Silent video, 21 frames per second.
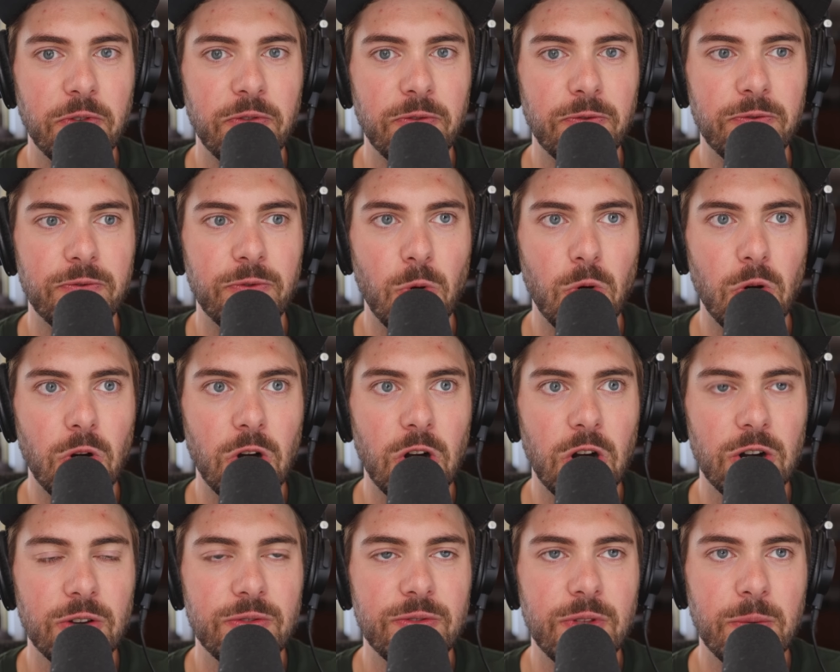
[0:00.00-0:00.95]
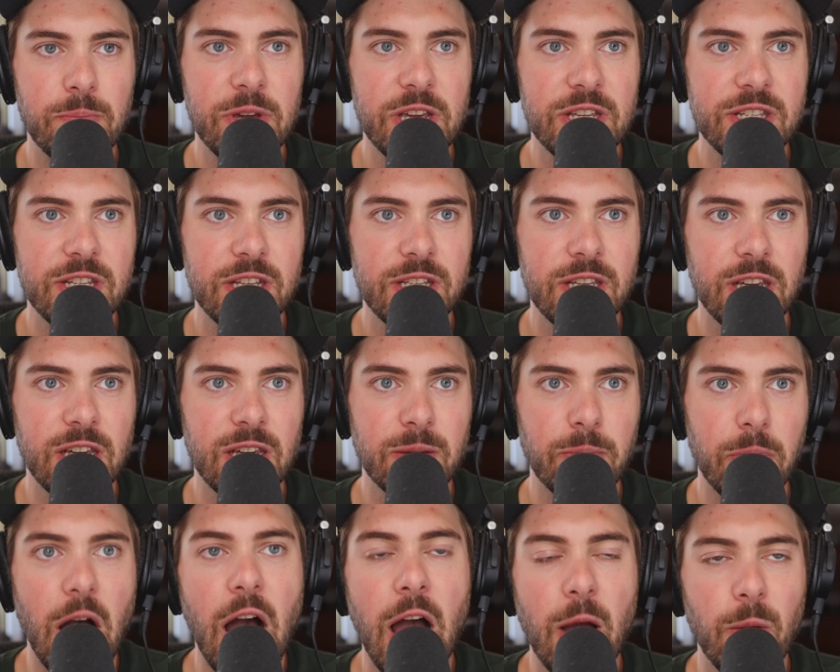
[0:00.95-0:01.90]
before the PCT.
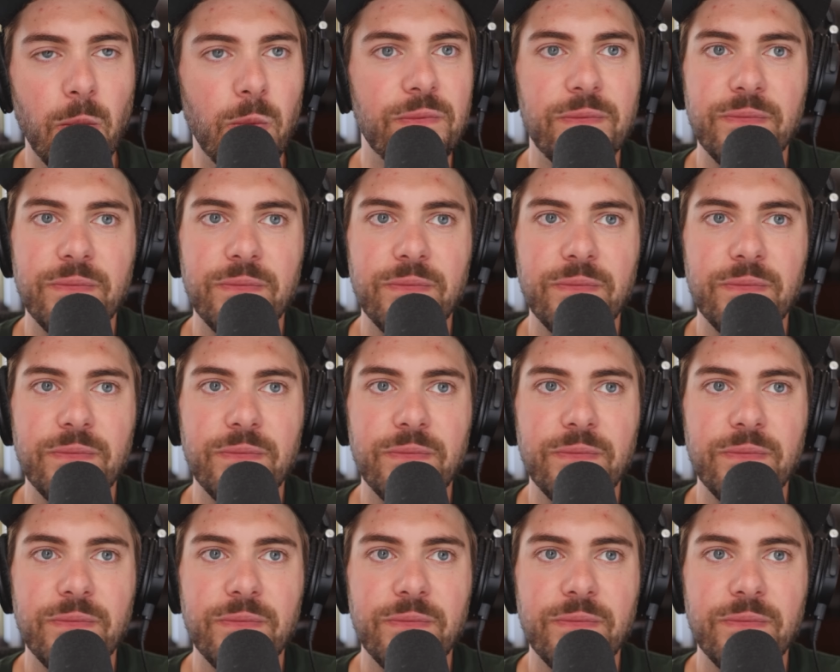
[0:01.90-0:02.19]
But I